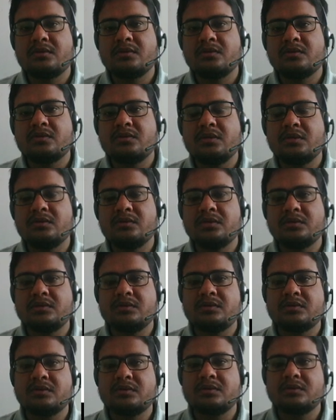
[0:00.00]
Now
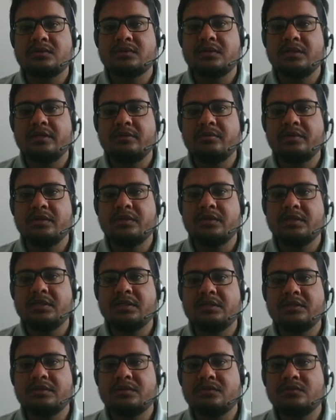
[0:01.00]
this can be written
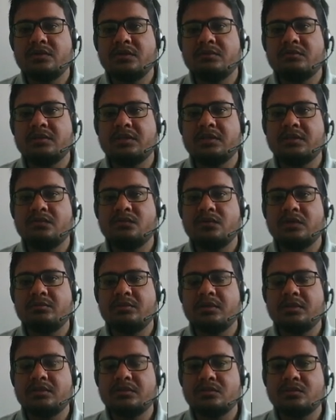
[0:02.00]
as 1 by 1
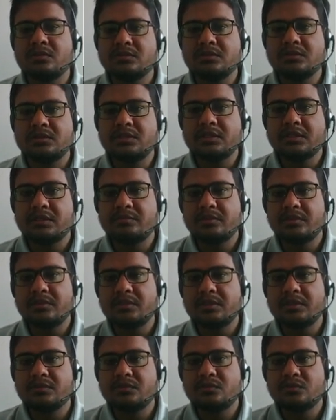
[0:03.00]
minus cos theta can be
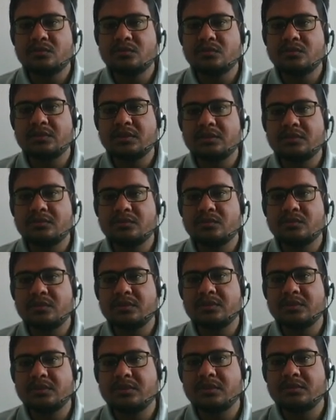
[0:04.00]
written as 2 sin square
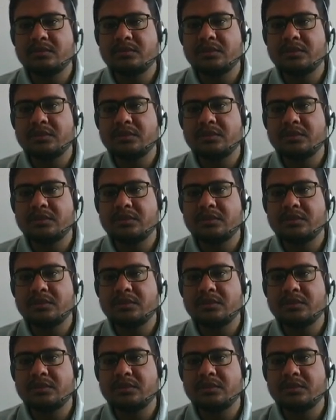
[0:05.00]
theta by